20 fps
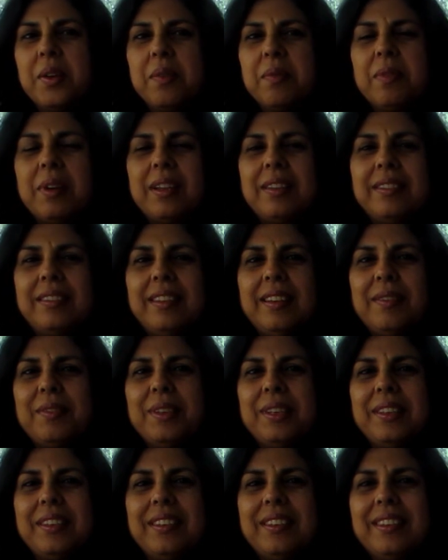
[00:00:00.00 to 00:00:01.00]
Well, I
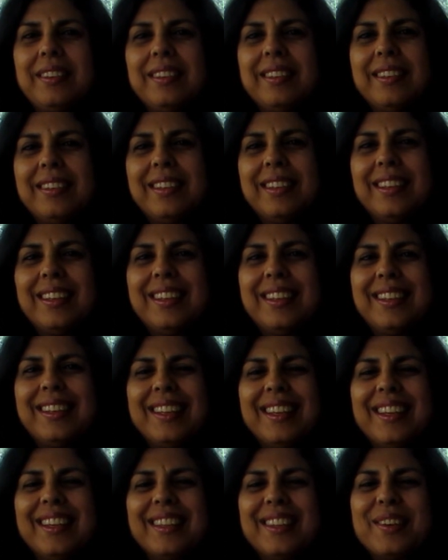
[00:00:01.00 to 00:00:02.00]
mean,
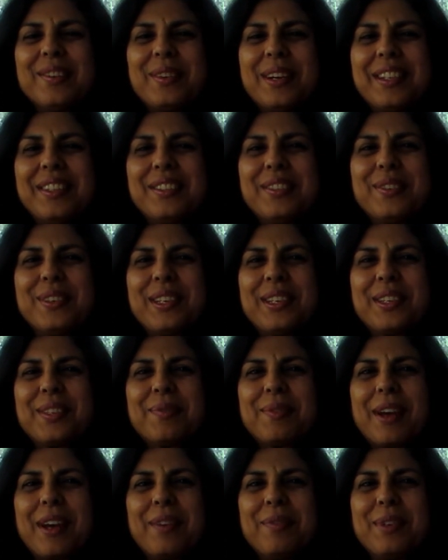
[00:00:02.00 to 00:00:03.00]
the ones who
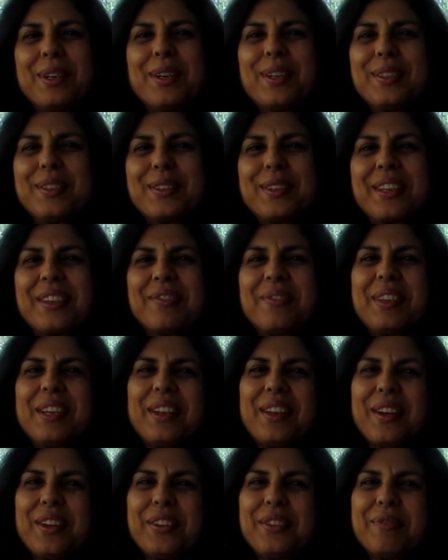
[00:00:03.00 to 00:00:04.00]
inspire me also give me a
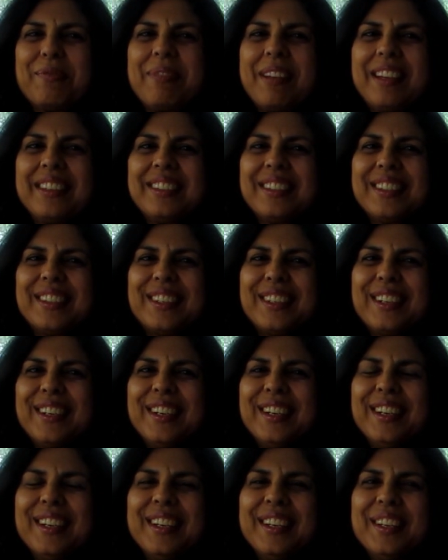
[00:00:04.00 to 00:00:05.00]
lot of pleasure,
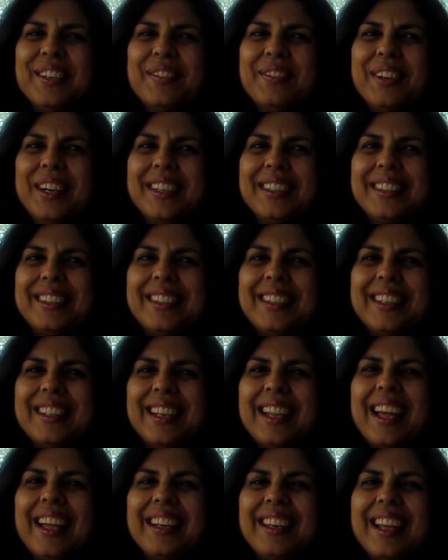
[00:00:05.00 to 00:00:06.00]
but
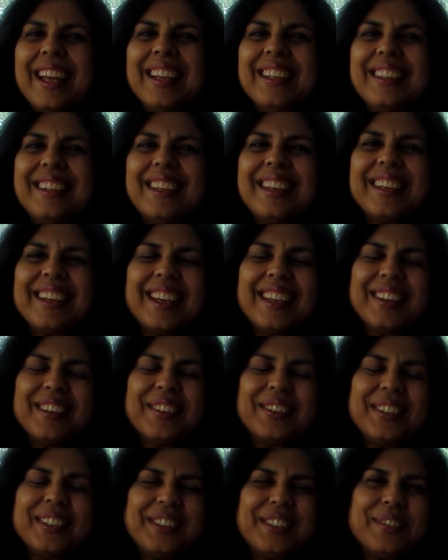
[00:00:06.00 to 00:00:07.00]
I think I
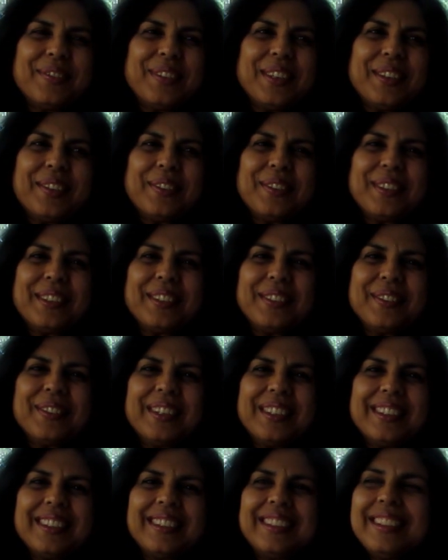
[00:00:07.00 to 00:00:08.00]
know what you mean, who
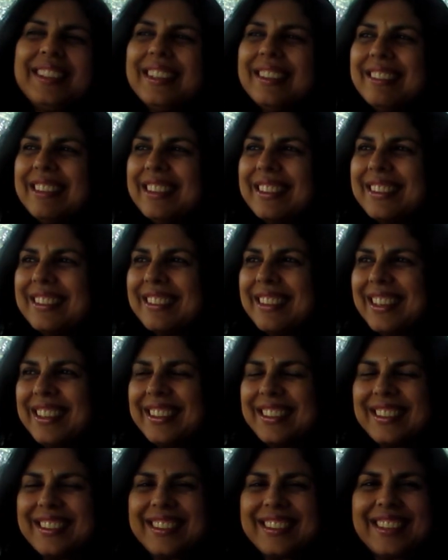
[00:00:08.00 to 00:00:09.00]
are the serious
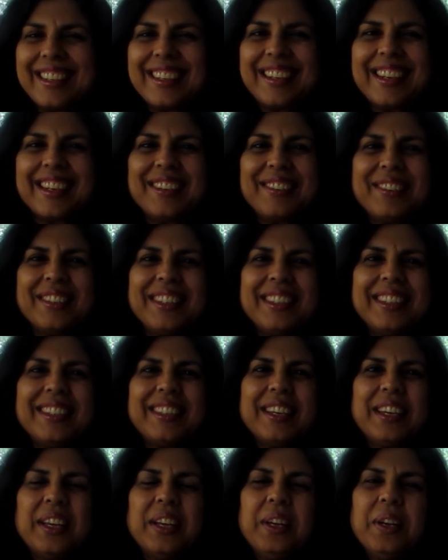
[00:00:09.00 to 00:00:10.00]
writers that I read.
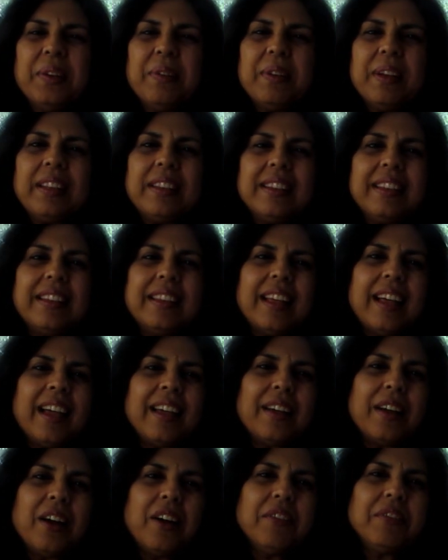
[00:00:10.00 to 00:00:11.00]
Well,
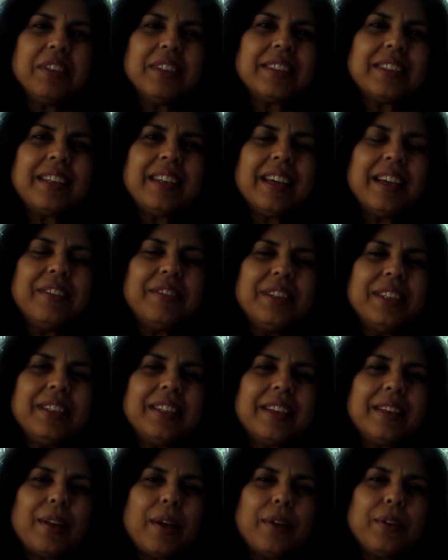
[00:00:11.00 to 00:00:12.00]
I read
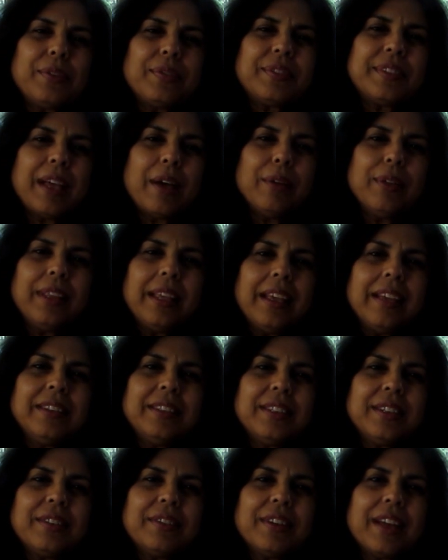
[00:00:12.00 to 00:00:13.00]
a lot of South
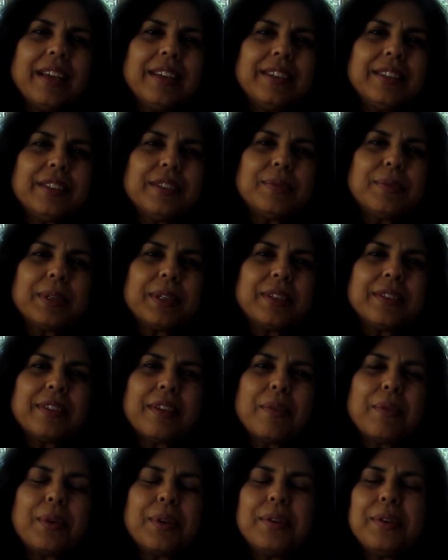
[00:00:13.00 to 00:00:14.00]
Asian writers because
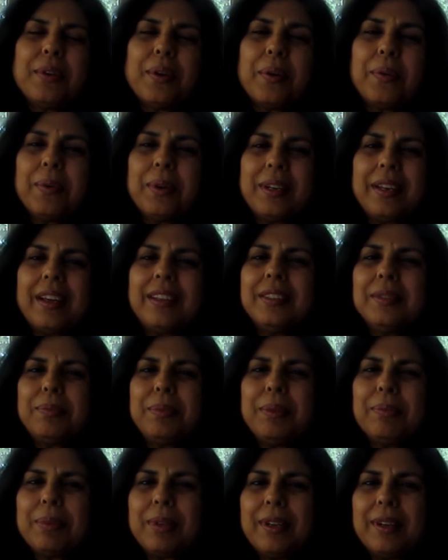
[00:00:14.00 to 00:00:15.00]
I want to know what other
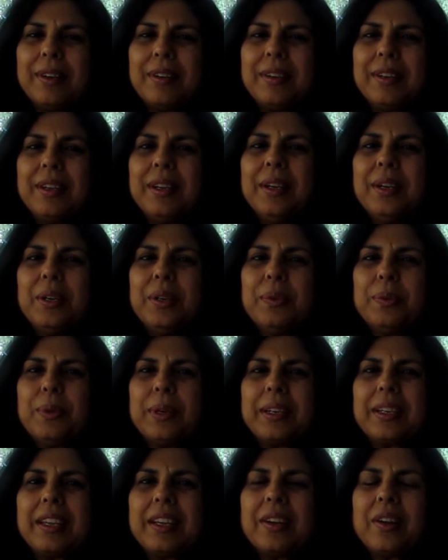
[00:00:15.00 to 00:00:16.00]
people are
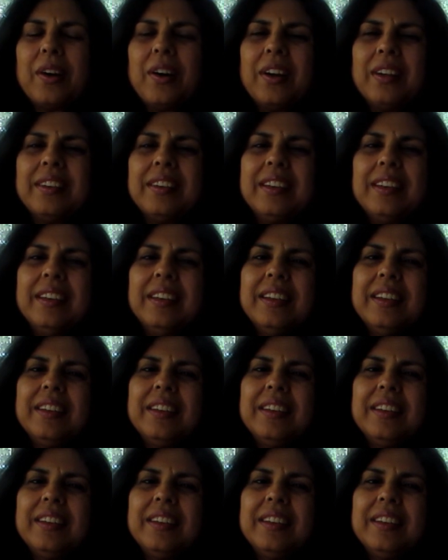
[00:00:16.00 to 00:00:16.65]
working on.